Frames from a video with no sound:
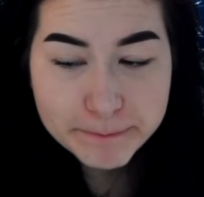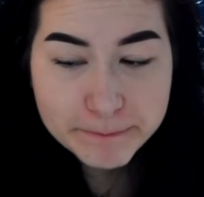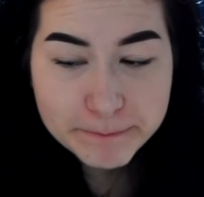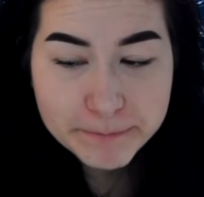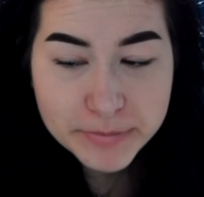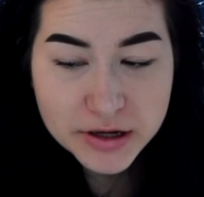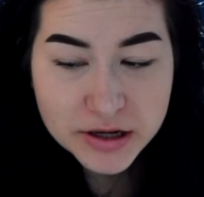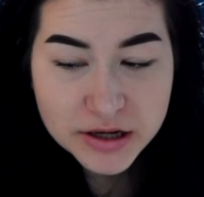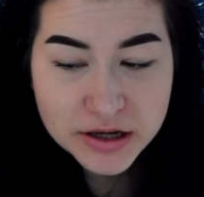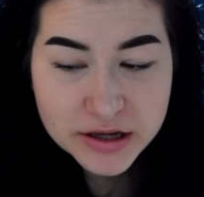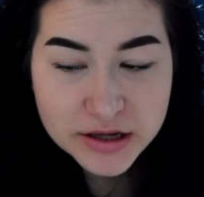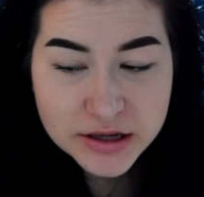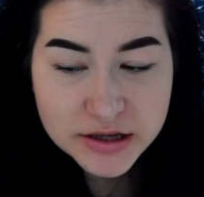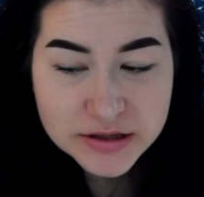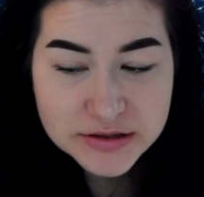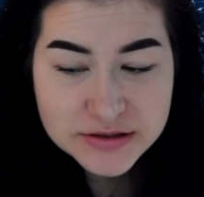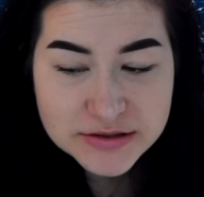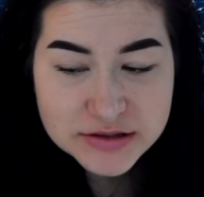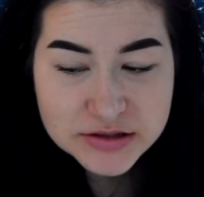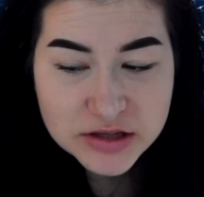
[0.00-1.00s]

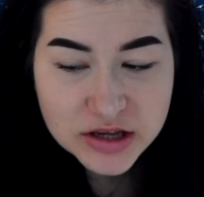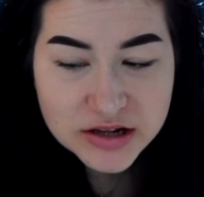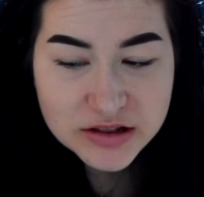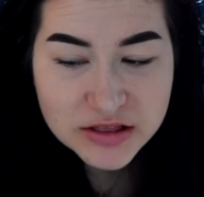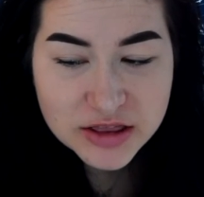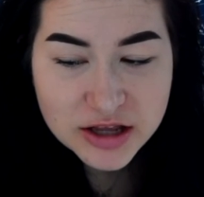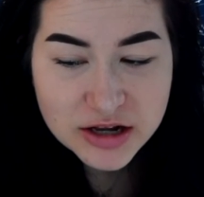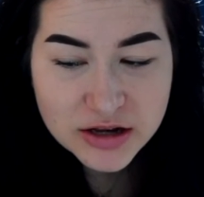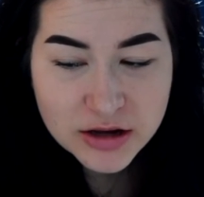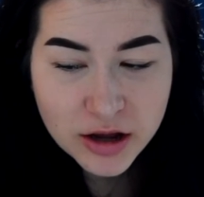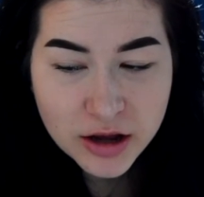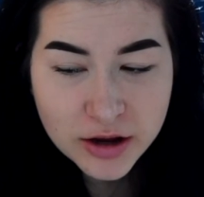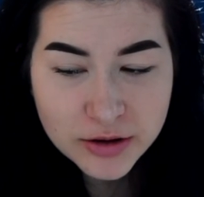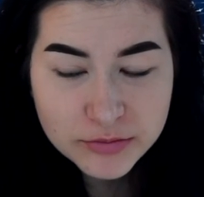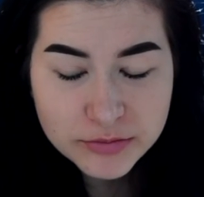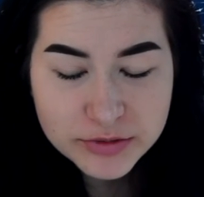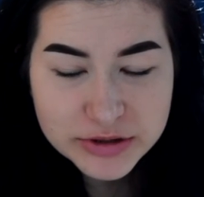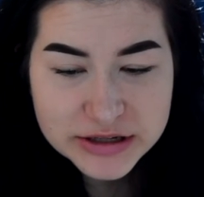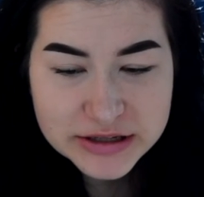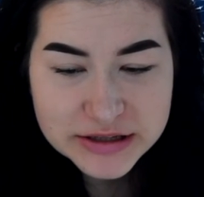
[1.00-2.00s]
but they did
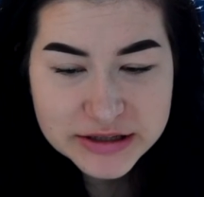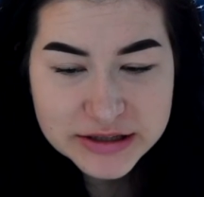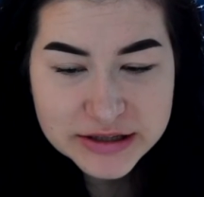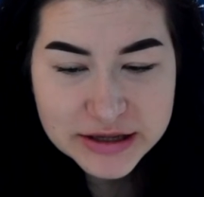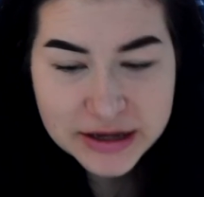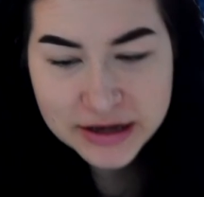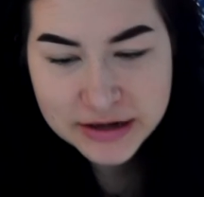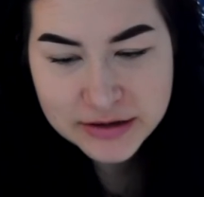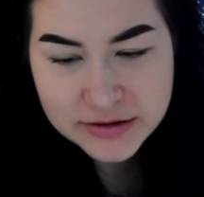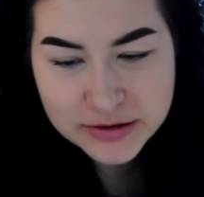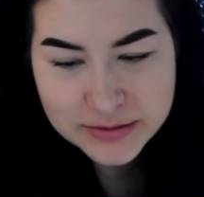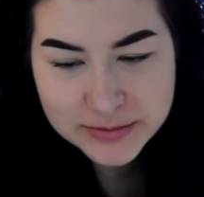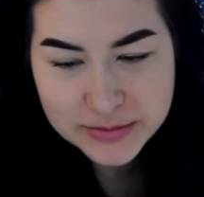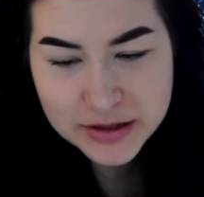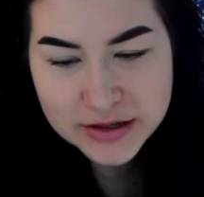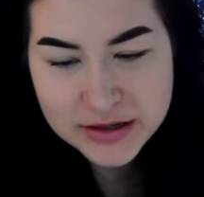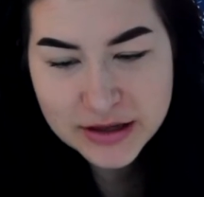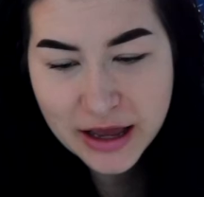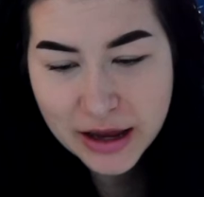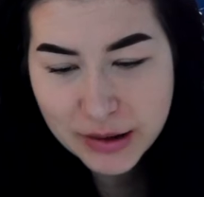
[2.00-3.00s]
not really end up
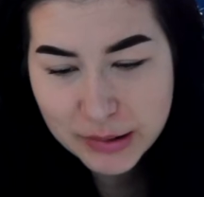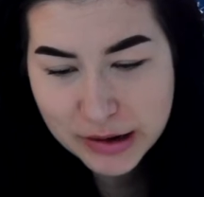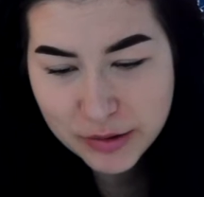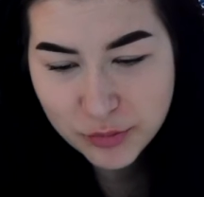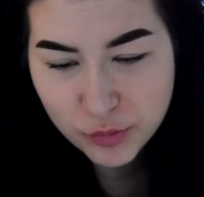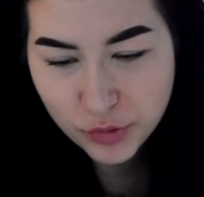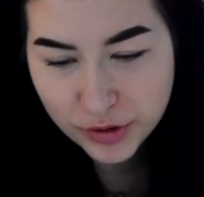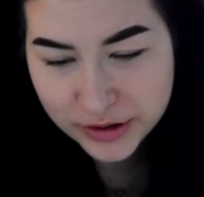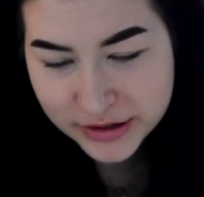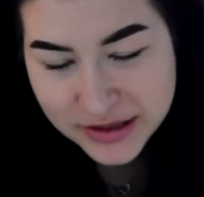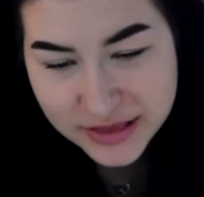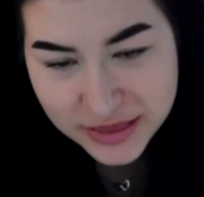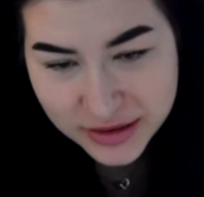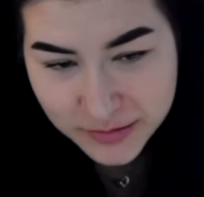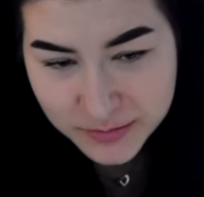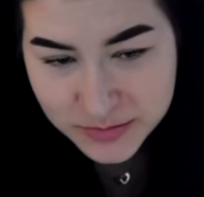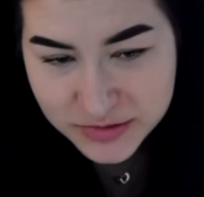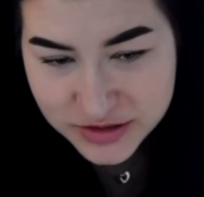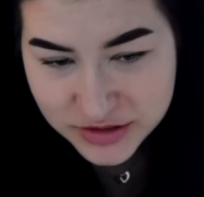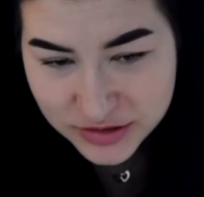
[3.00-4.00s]
like how I wanted
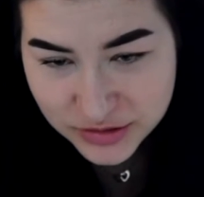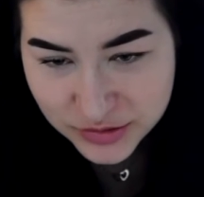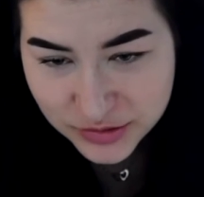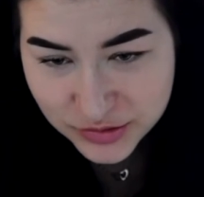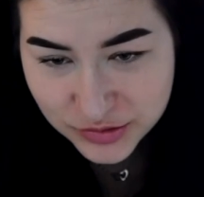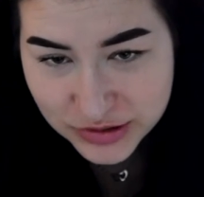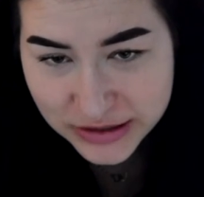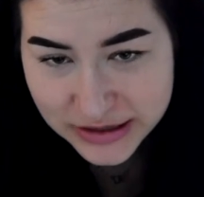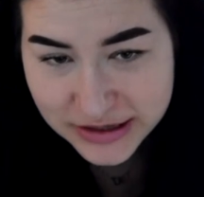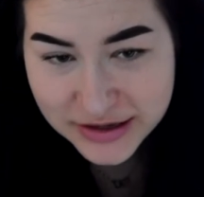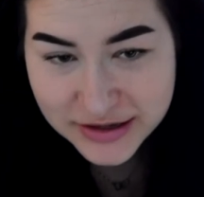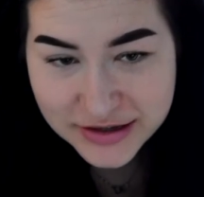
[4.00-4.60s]
them to.